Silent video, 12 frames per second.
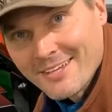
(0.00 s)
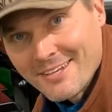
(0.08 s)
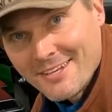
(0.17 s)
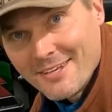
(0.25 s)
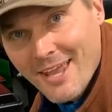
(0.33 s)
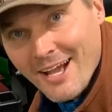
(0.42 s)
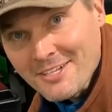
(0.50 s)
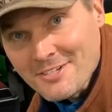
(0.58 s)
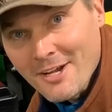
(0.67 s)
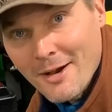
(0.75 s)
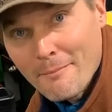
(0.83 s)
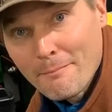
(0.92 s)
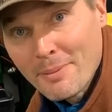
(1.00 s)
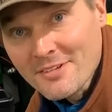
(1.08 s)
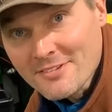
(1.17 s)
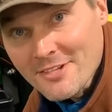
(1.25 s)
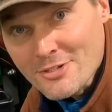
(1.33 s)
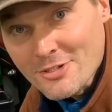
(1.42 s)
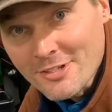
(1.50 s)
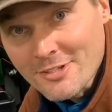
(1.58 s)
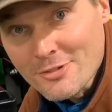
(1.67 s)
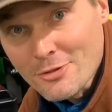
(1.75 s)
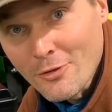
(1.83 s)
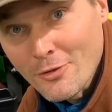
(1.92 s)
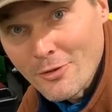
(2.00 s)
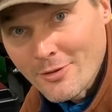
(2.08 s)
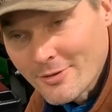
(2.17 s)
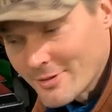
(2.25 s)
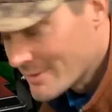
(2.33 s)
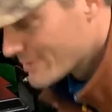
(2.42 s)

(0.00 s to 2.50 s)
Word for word: Next up, position control.